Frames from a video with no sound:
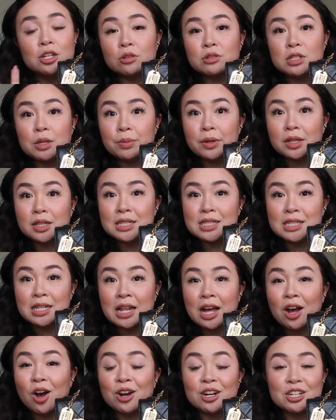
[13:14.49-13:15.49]
You don't typically see
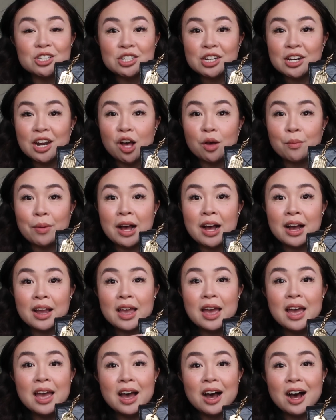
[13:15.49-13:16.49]
that on a Chanel bag.